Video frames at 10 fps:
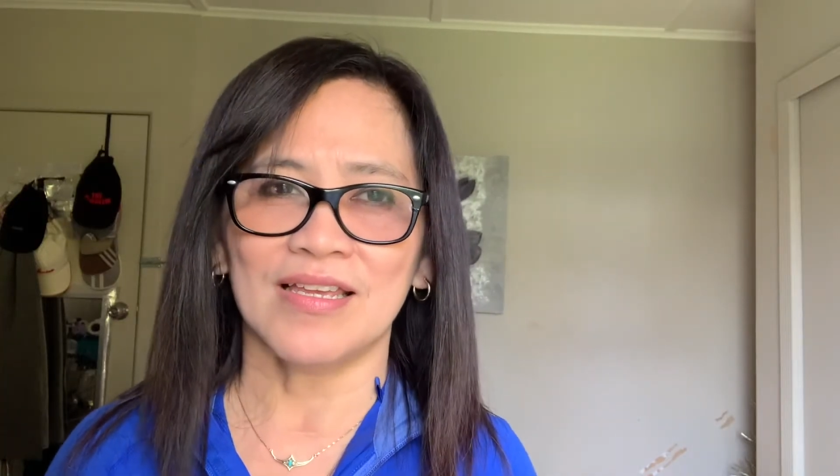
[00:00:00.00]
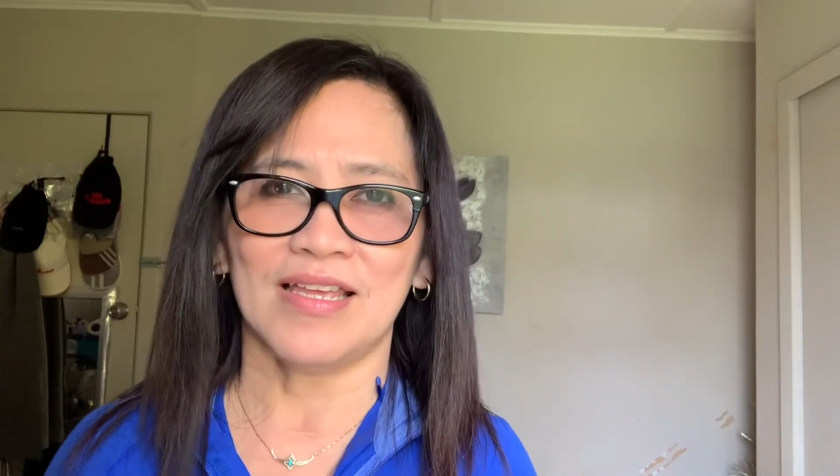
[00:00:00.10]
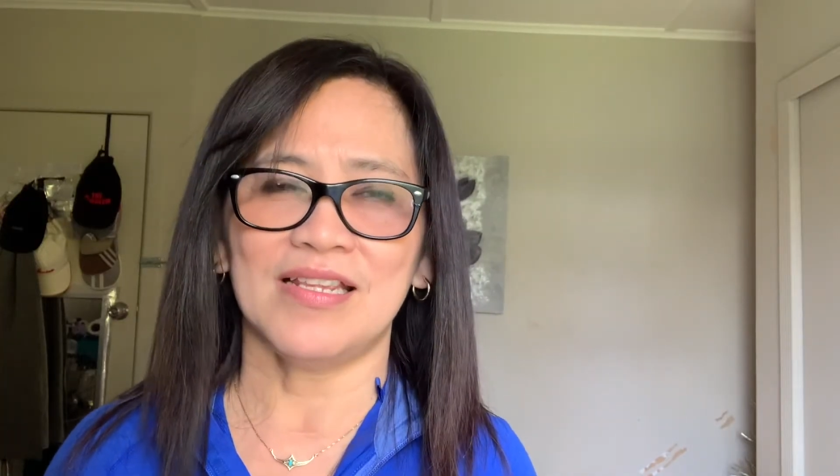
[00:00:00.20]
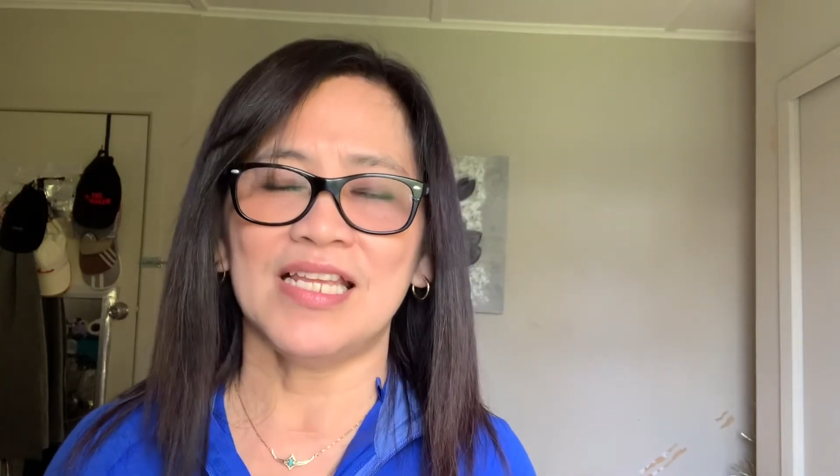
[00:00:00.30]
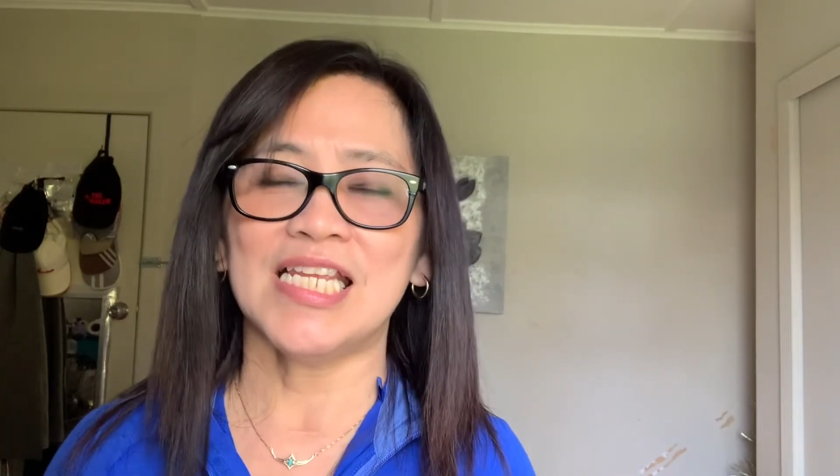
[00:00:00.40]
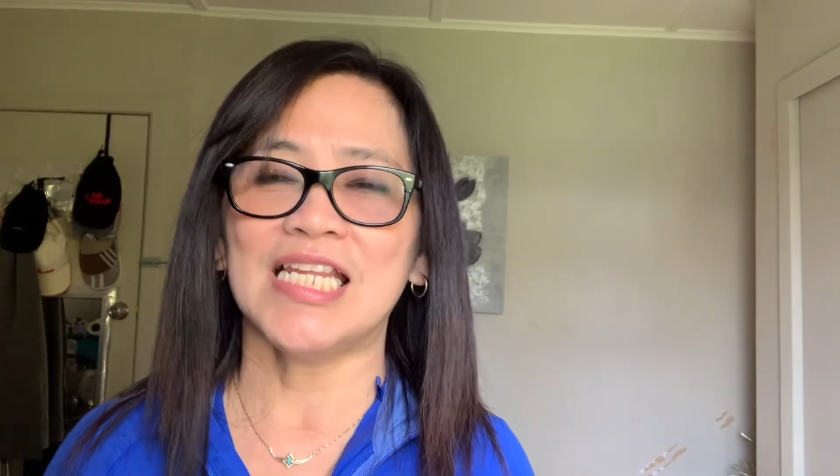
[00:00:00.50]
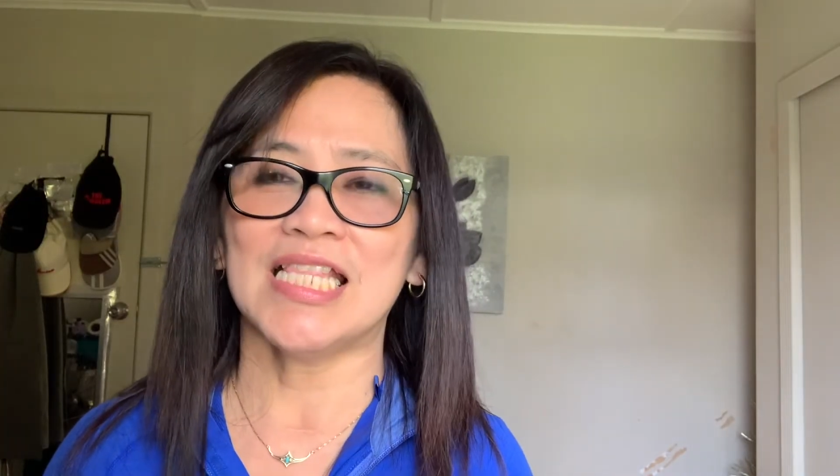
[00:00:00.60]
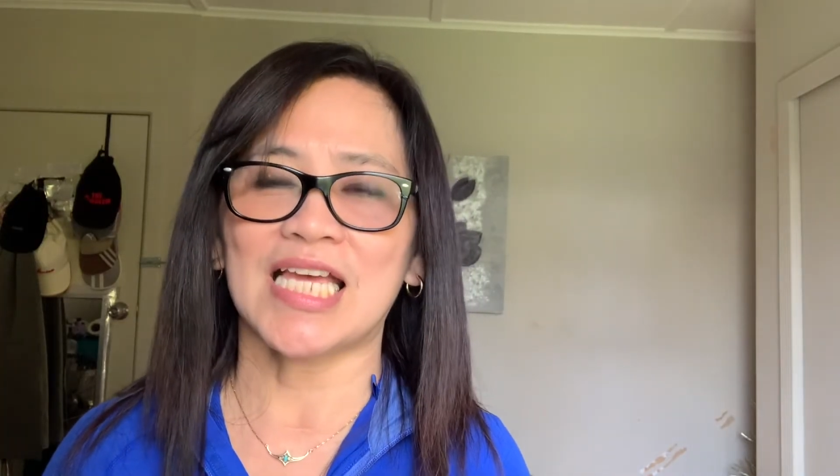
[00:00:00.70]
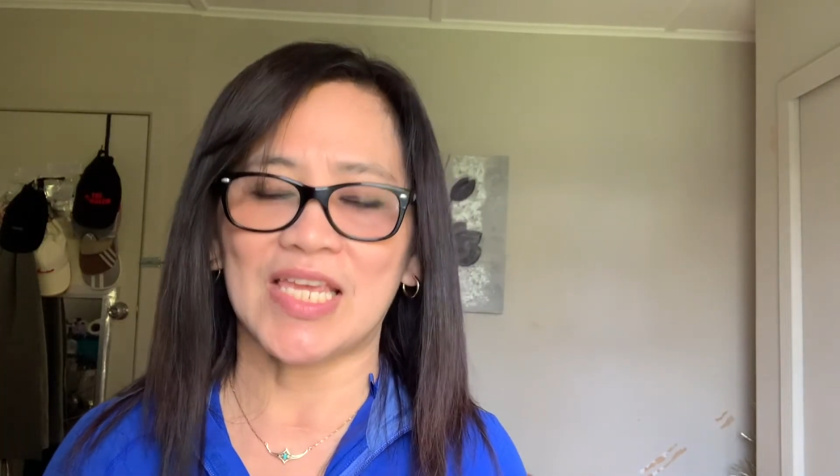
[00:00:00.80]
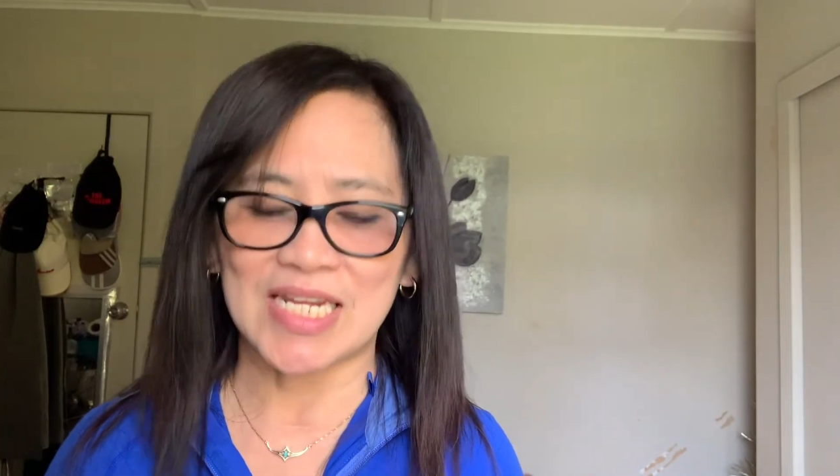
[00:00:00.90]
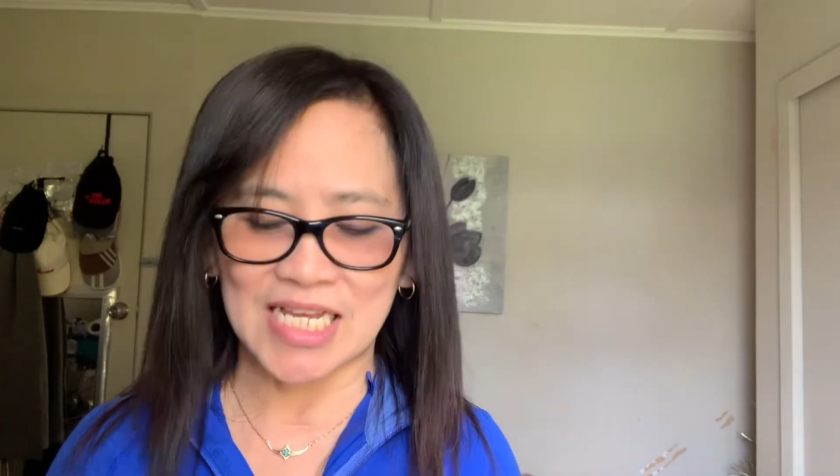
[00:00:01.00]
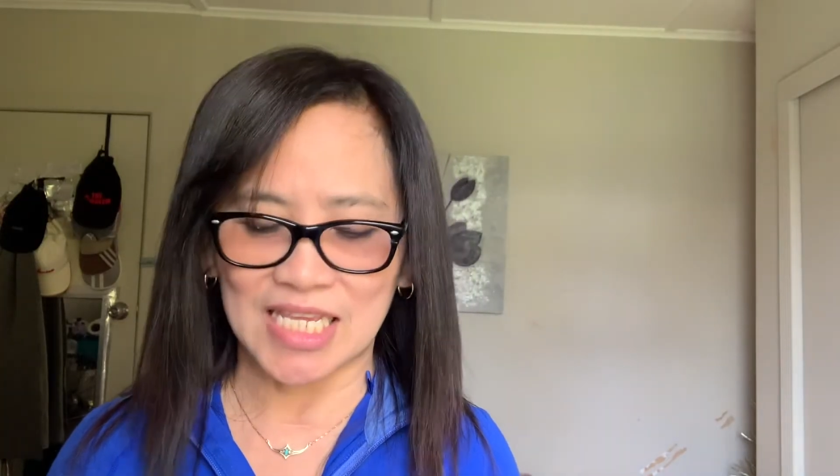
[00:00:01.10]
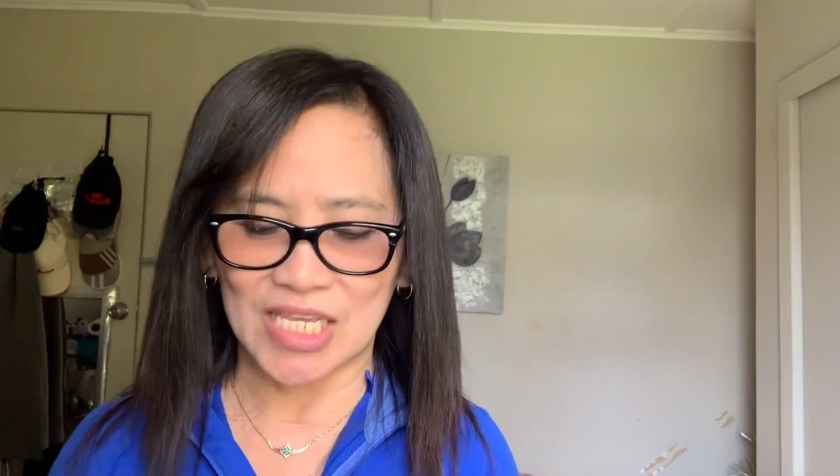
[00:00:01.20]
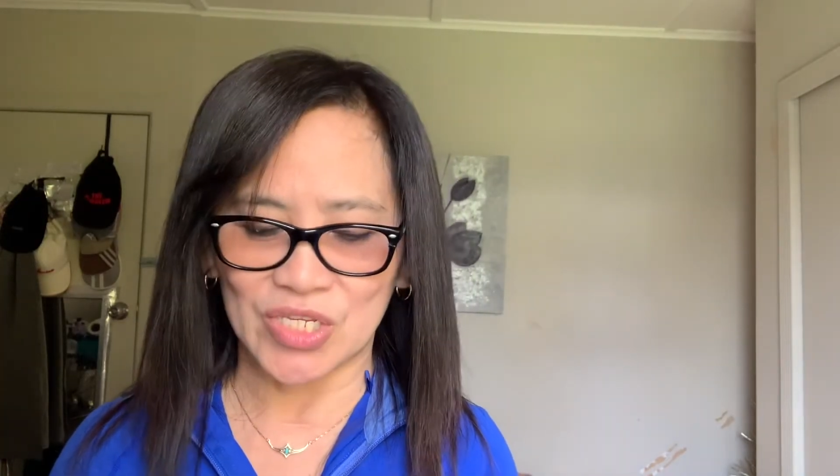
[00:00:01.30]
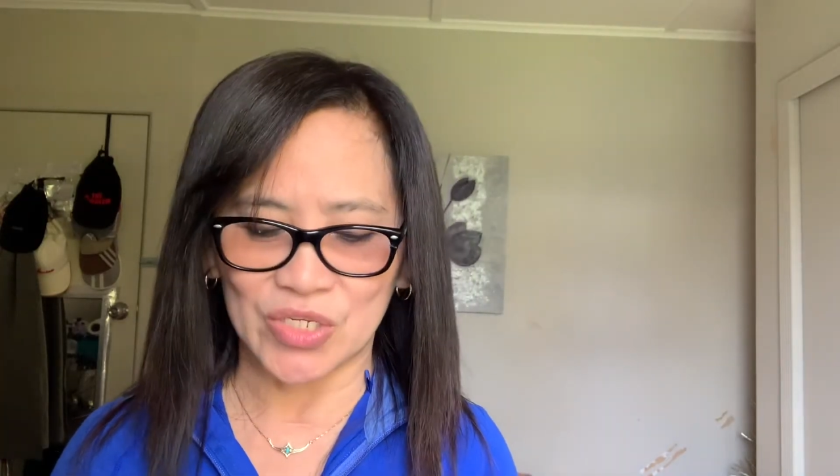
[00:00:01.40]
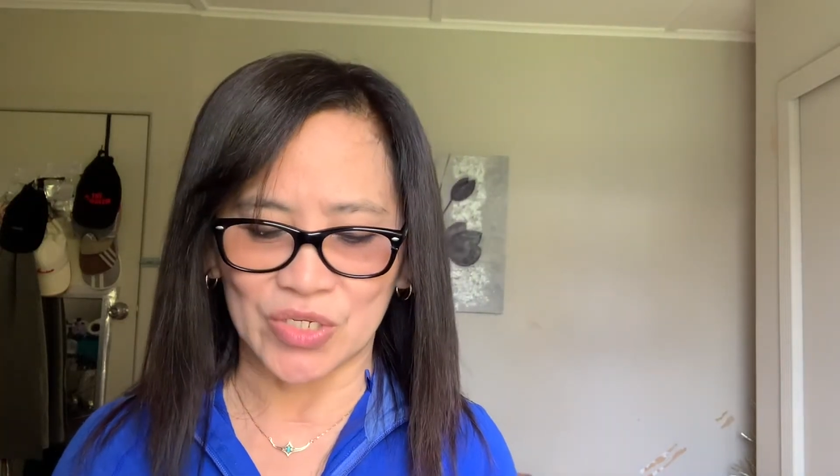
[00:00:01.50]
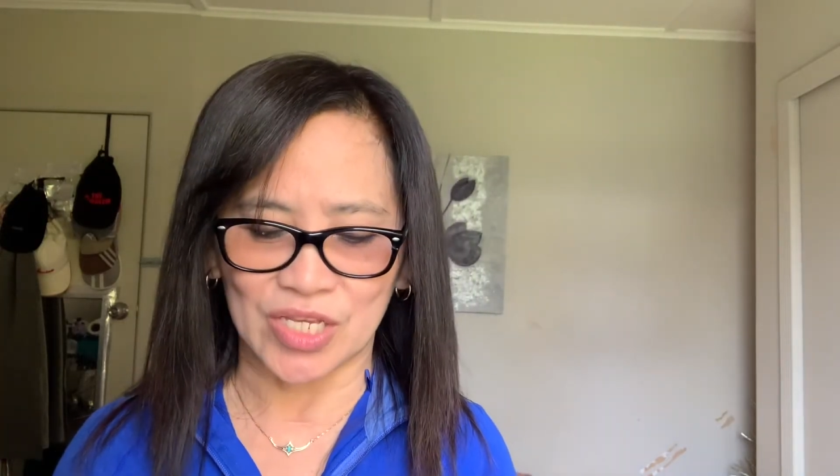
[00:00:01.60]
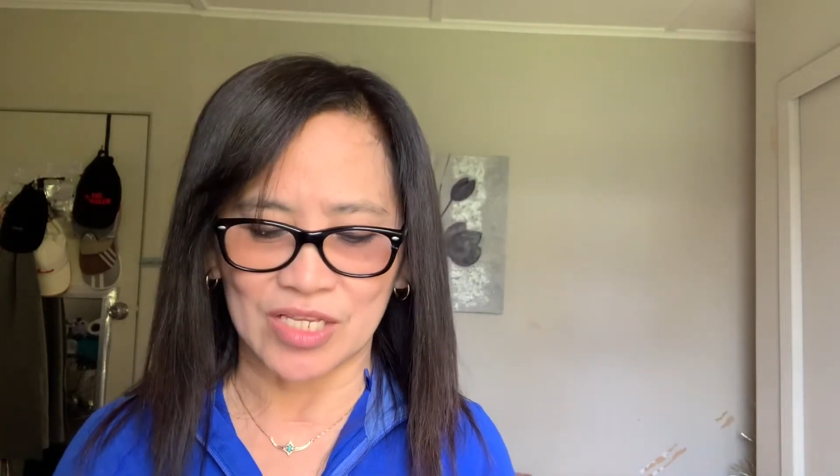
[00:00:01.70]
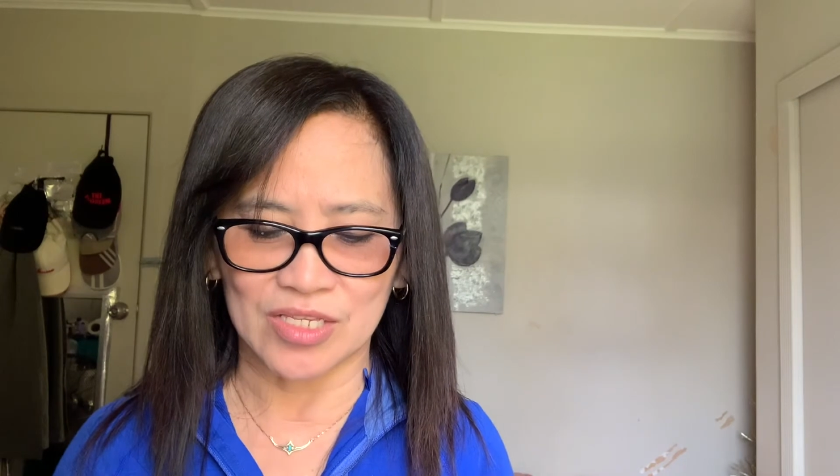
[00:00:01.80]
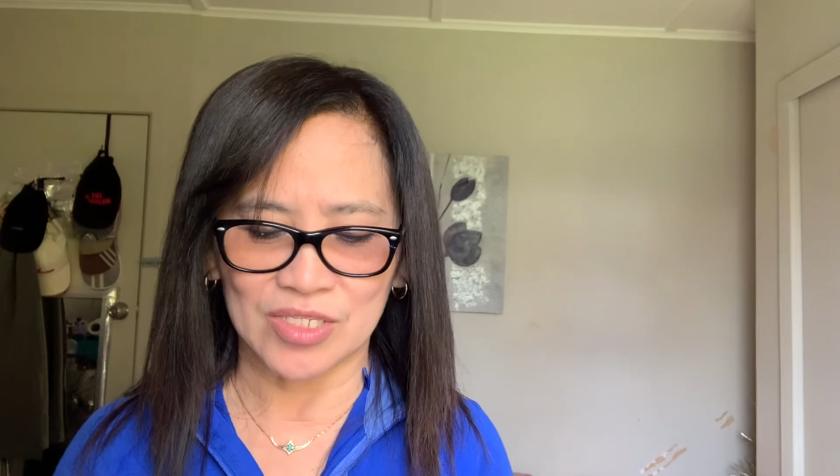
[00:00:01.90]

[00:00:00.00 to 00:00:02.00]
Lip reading: and then hindi tayo nag-i-enjoy.